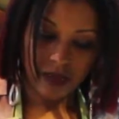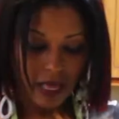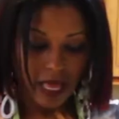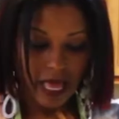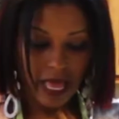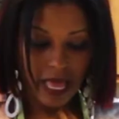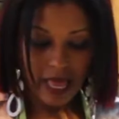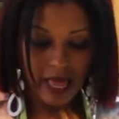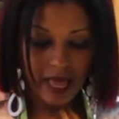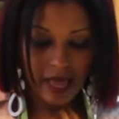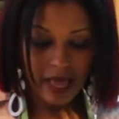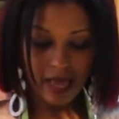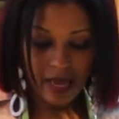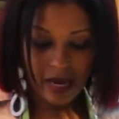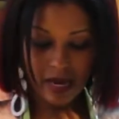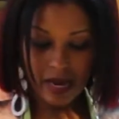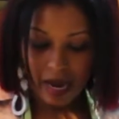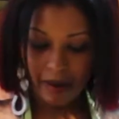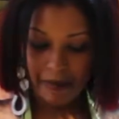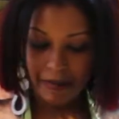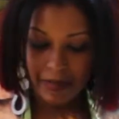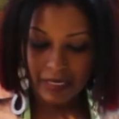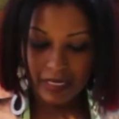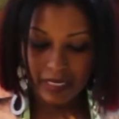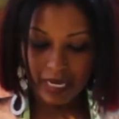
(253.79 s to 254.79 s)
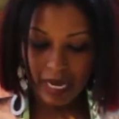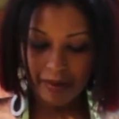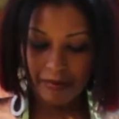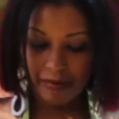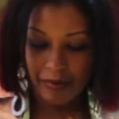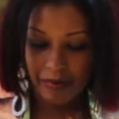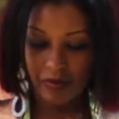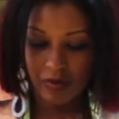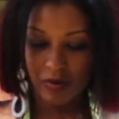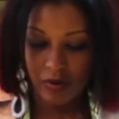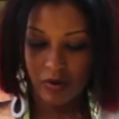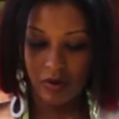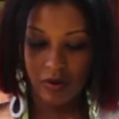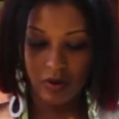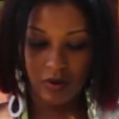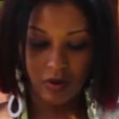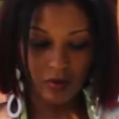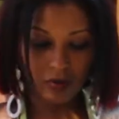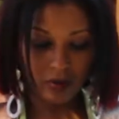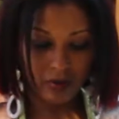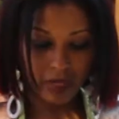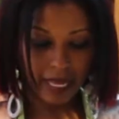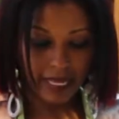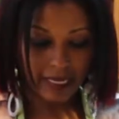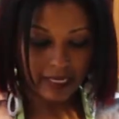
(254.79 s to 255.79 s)
And I'm the type of cook
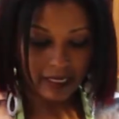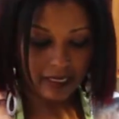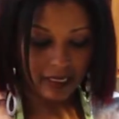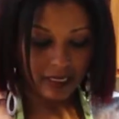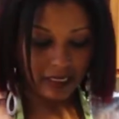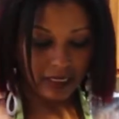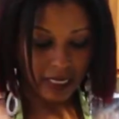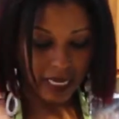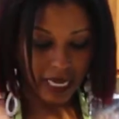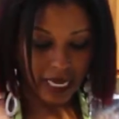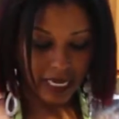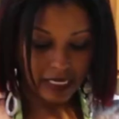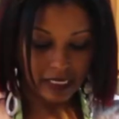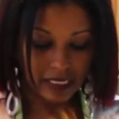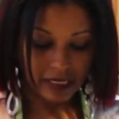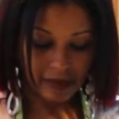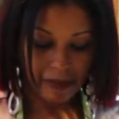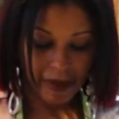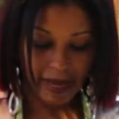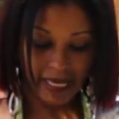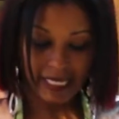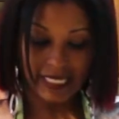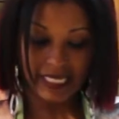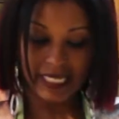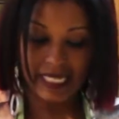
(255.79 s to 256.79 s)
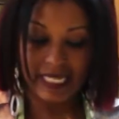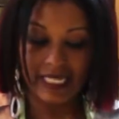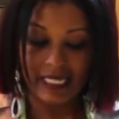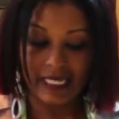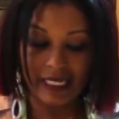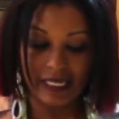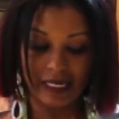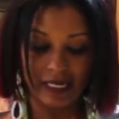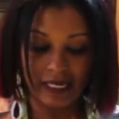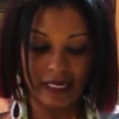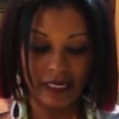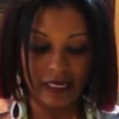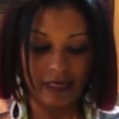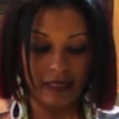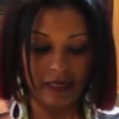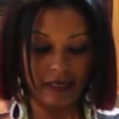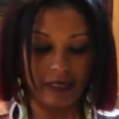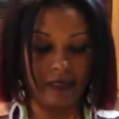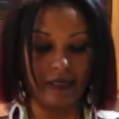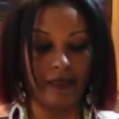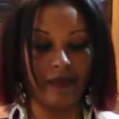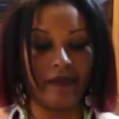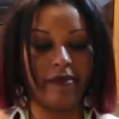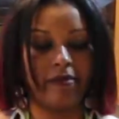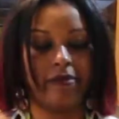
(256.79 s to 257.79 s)
who likes to taste my
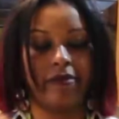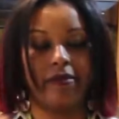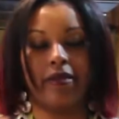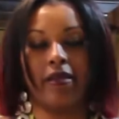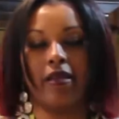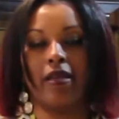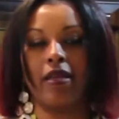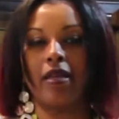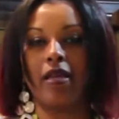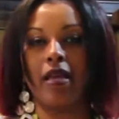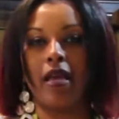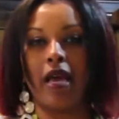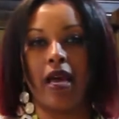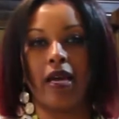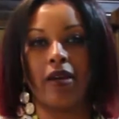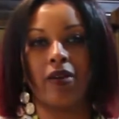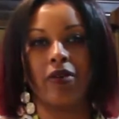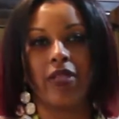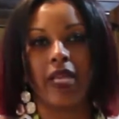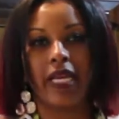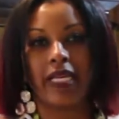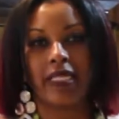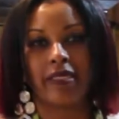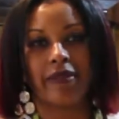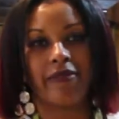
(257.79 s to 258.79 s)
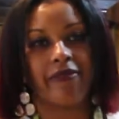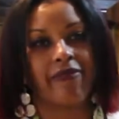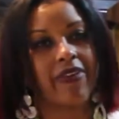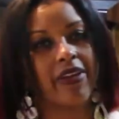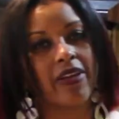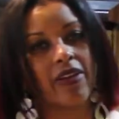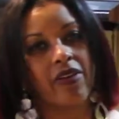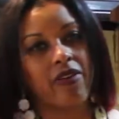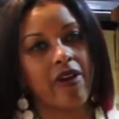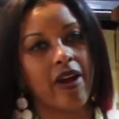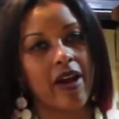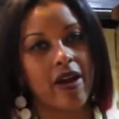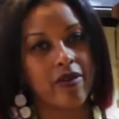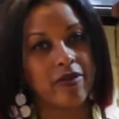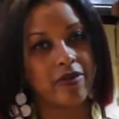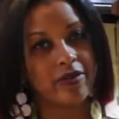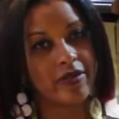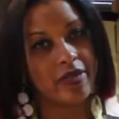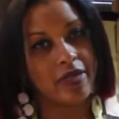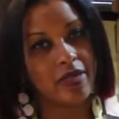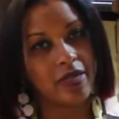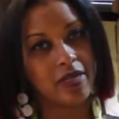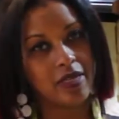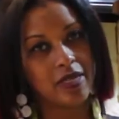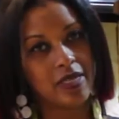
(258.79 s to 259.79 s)
seasonings. I don't like to figure out
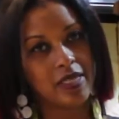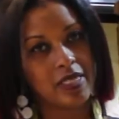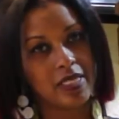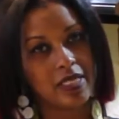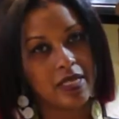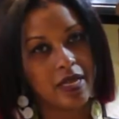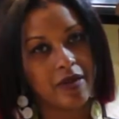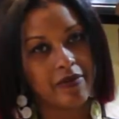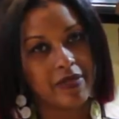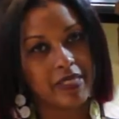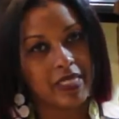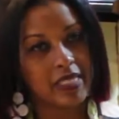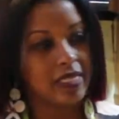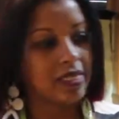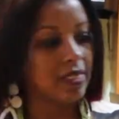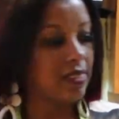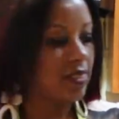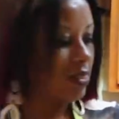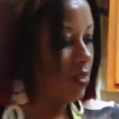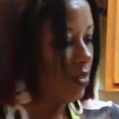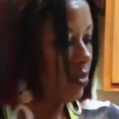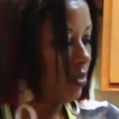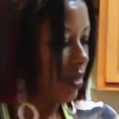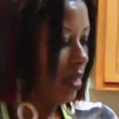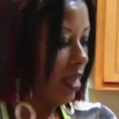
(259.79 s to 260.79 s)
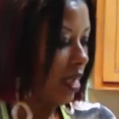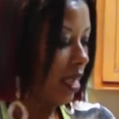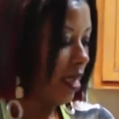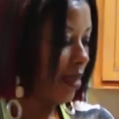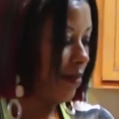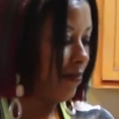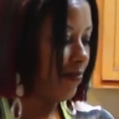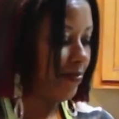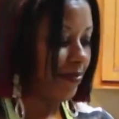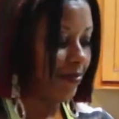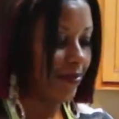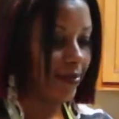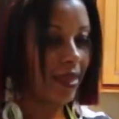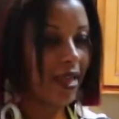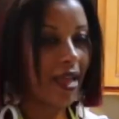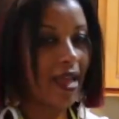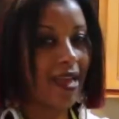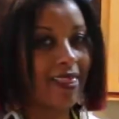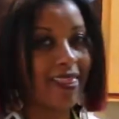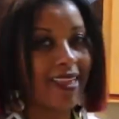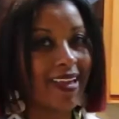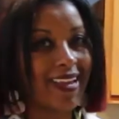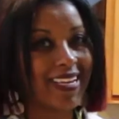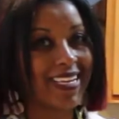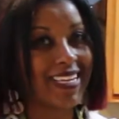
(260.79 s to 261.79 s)
if stuff's seasoned or not. I
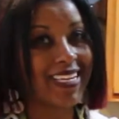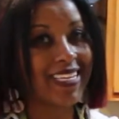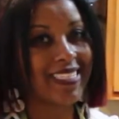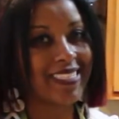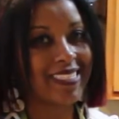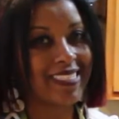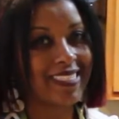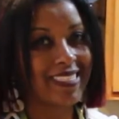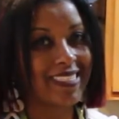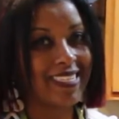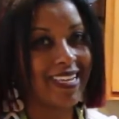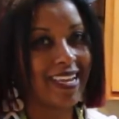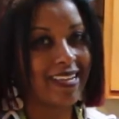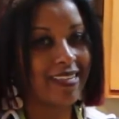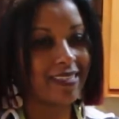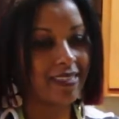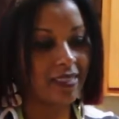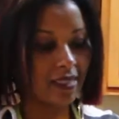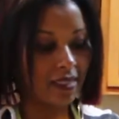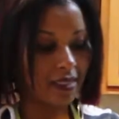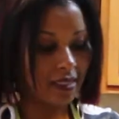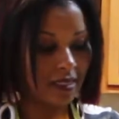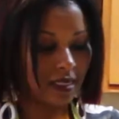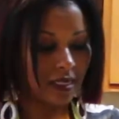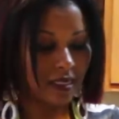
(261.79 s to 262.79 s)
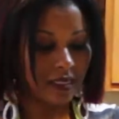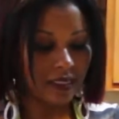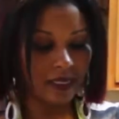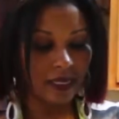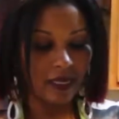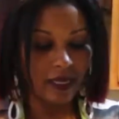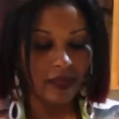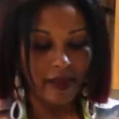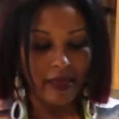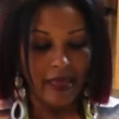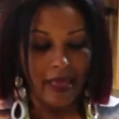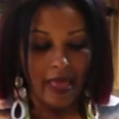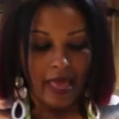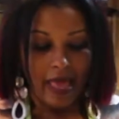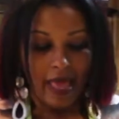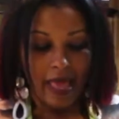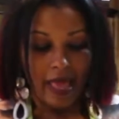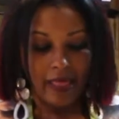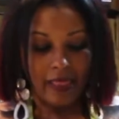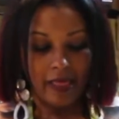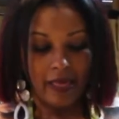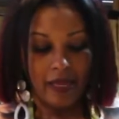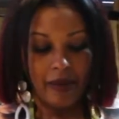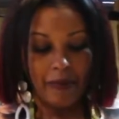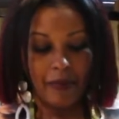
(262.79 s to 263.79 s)
like to taste the seasoning.
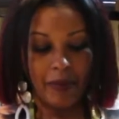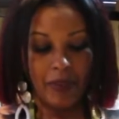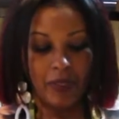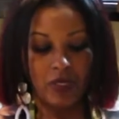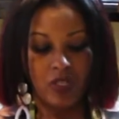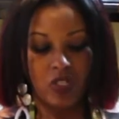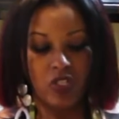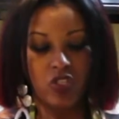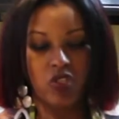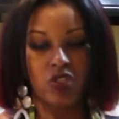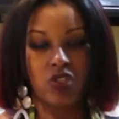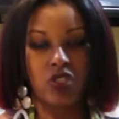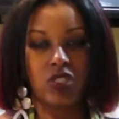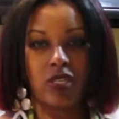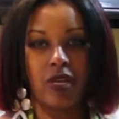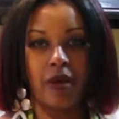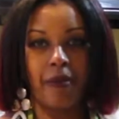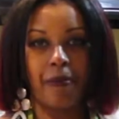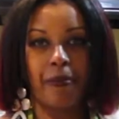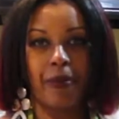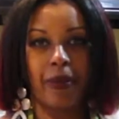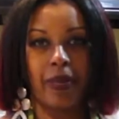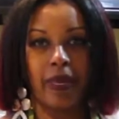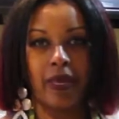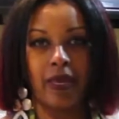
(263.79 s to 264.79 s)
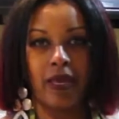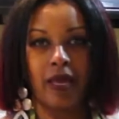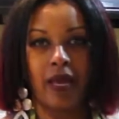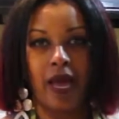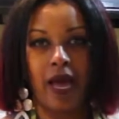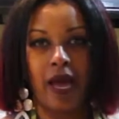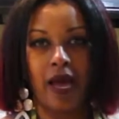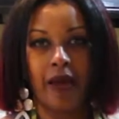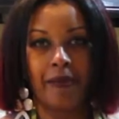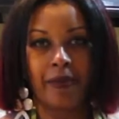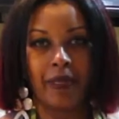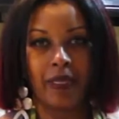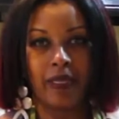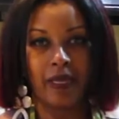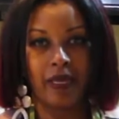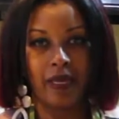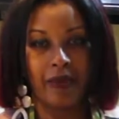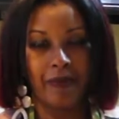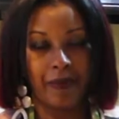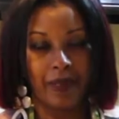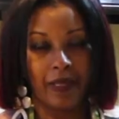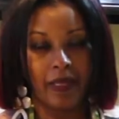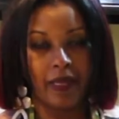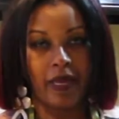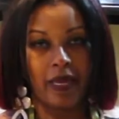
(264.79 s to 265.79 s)
And then I'm going to use some pink
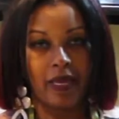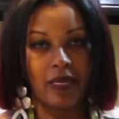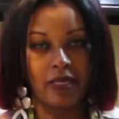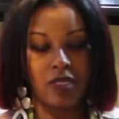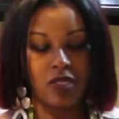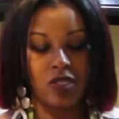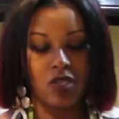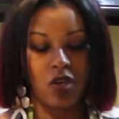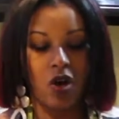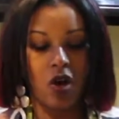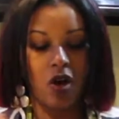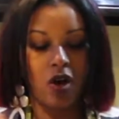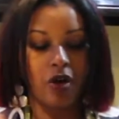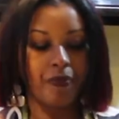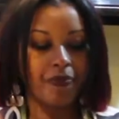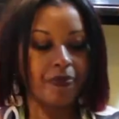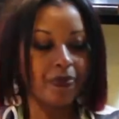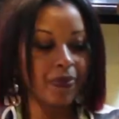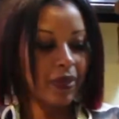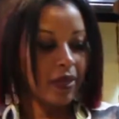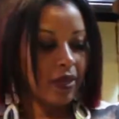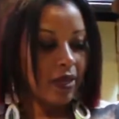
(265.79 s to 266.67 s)
Himalayan salt.